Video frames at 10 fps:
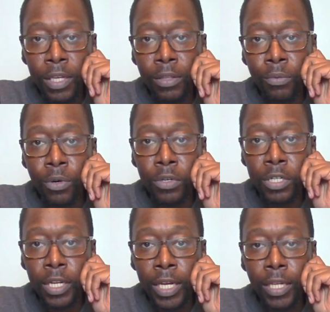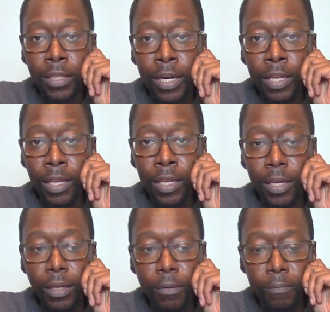in the world today that,
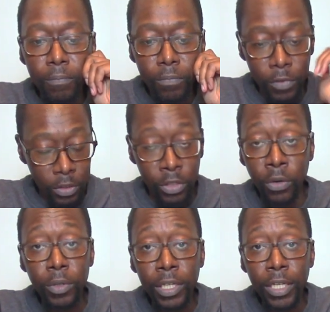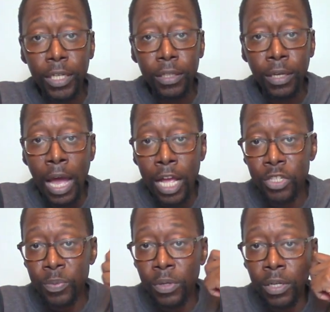again, don't heed the
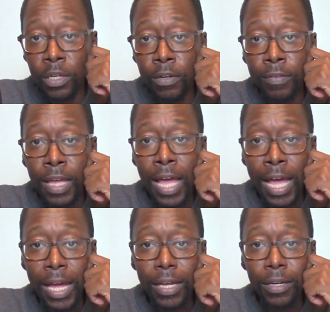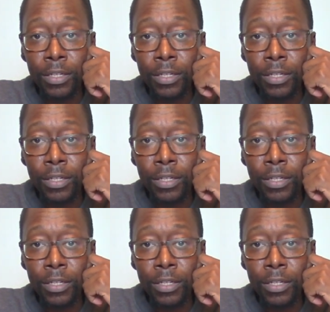gospel of God.